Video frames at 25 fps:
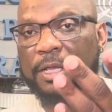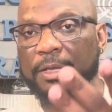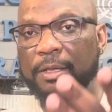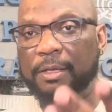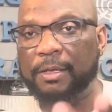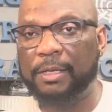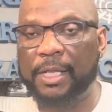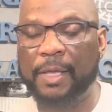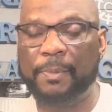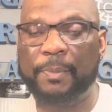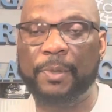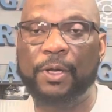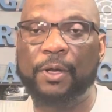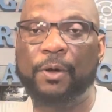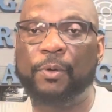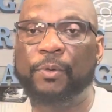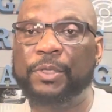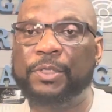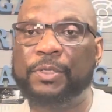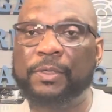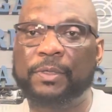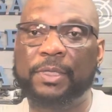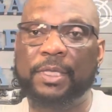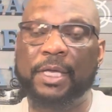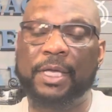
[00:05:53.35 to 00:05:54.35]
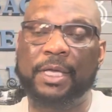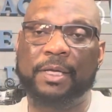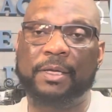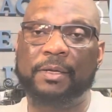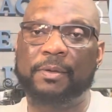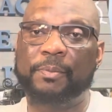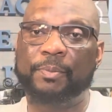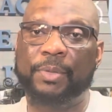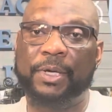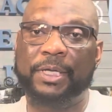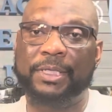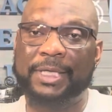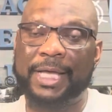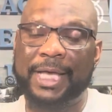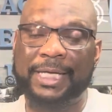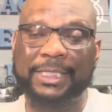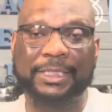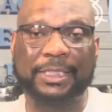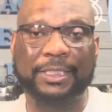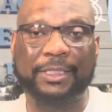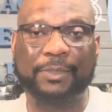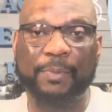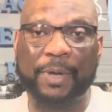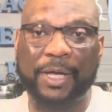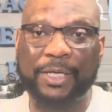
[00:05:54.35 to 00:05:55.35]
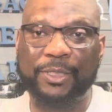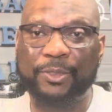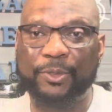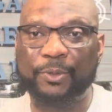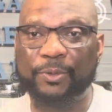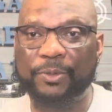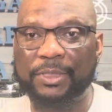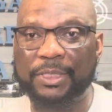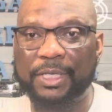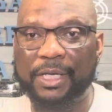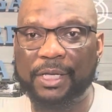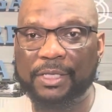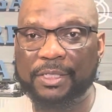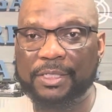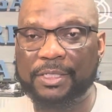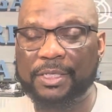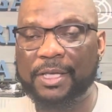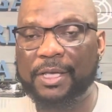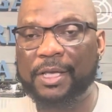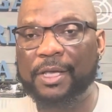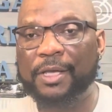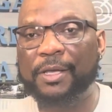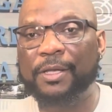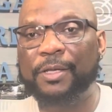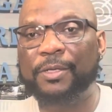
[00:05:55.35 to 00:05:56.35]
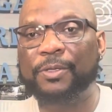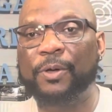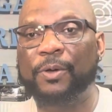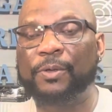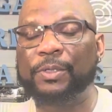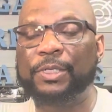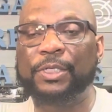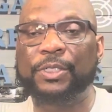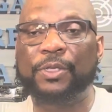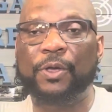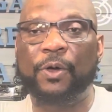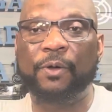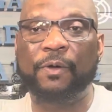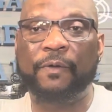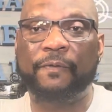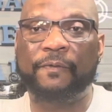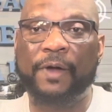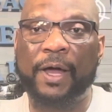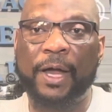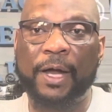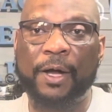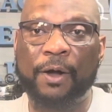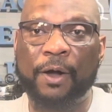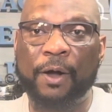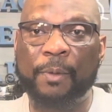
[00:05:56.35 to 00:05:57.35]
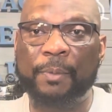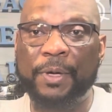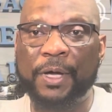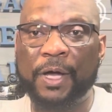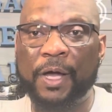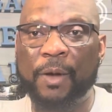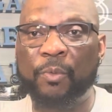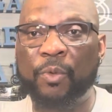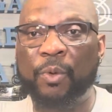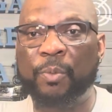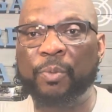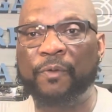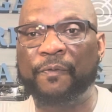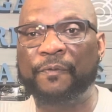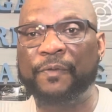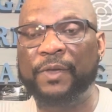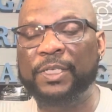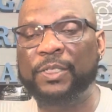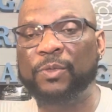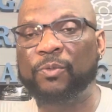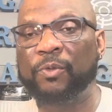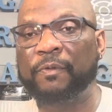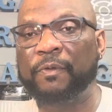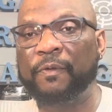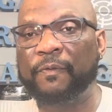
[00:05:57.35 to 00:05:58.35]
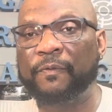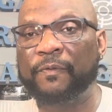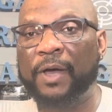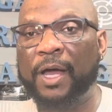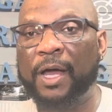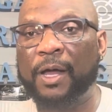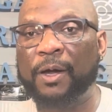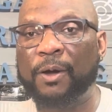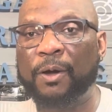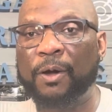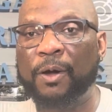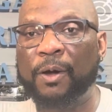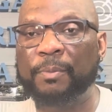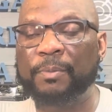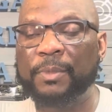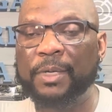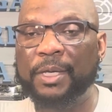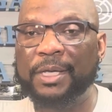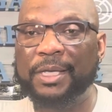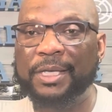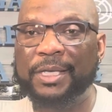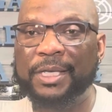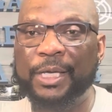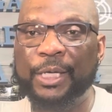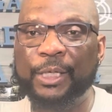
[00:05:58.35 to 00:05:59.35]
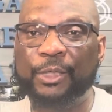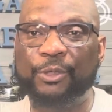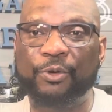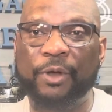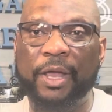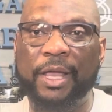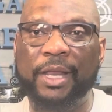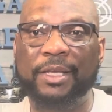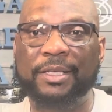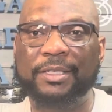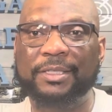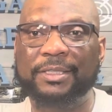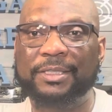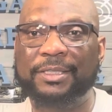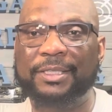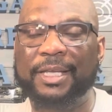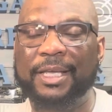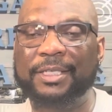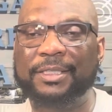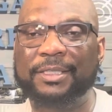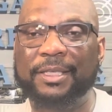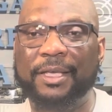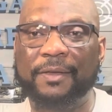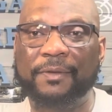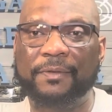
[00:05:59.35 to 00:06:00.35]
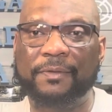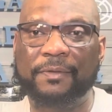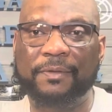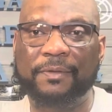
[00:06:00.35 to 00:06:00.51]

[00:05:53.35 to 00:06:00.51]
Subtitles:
Let me know what you think. But that's just my 2 cents. Don't just own a firearm, become more proficient with your firearm. Keep training, stay safe.